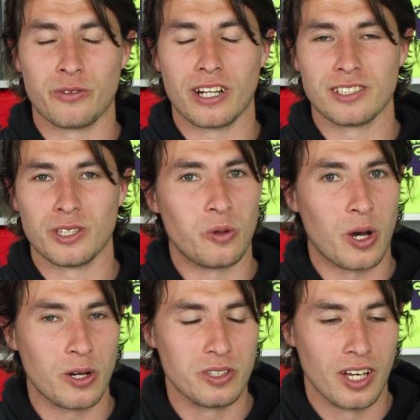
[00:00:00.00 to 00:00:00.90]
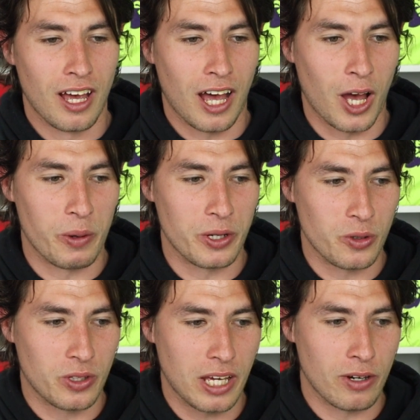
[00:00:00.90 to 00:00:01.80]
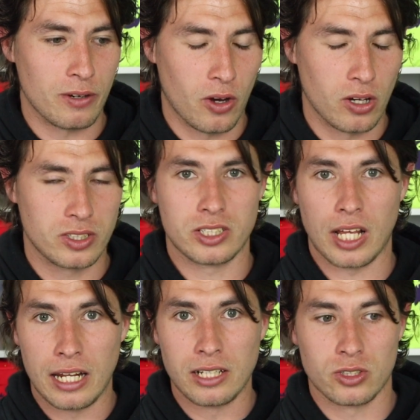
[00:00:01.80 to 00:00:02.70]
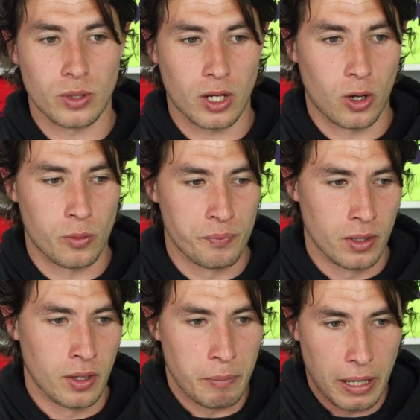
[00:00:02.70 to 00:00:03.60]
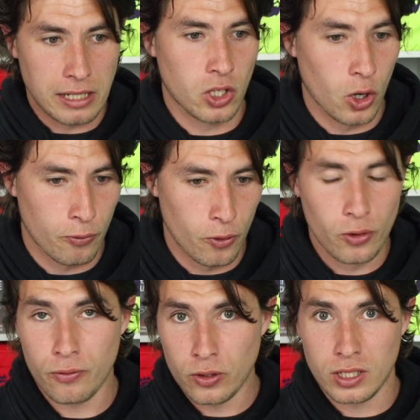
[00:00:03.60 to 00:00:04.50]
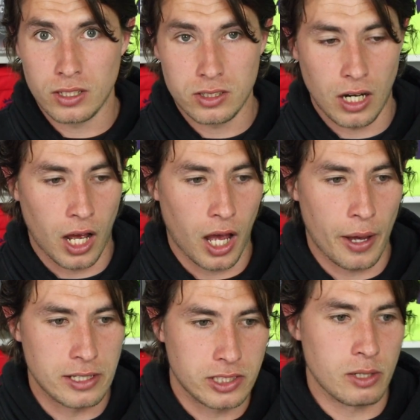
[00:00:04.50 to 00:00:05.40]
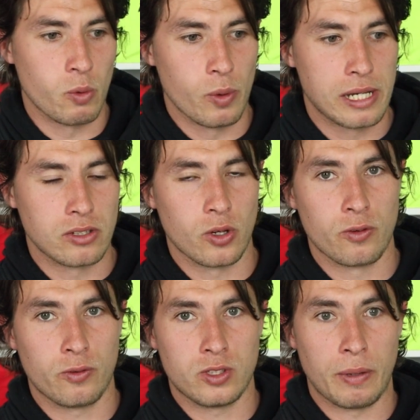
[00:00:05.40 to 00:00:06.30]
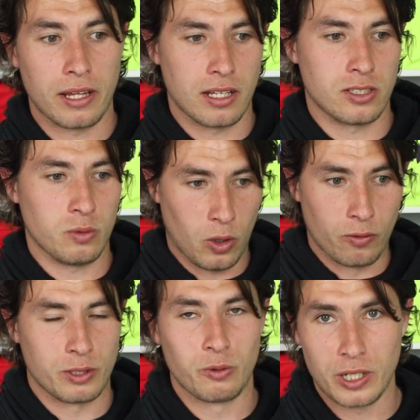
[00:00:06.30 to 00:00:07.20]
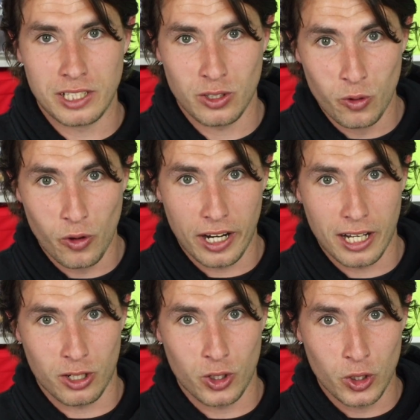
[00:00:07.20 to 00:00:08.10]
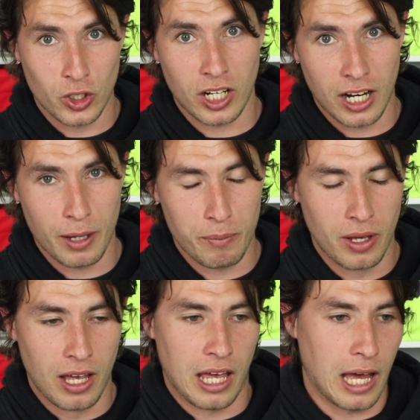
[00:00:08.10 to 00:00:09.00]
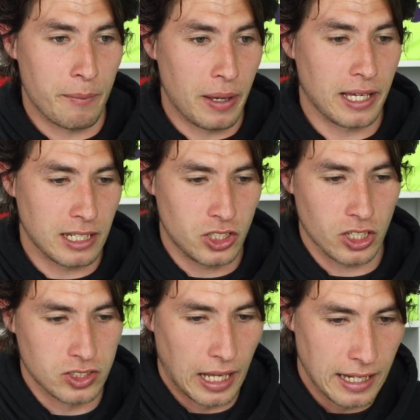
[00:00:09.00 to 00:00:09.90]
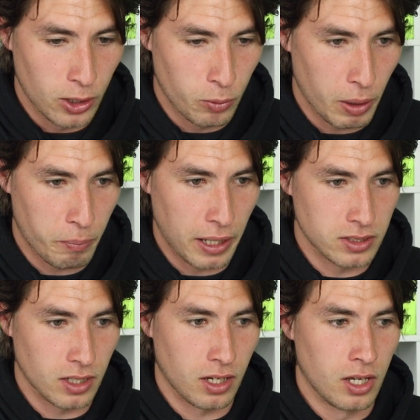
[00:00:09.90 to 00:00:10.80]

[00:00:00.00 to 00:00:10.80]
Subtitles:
feelings in the world, when you give an advantage that leads to a goal. But let's go through the footage and see what we can do to make this, obviously what is already a good clip, and make it just that little bit better.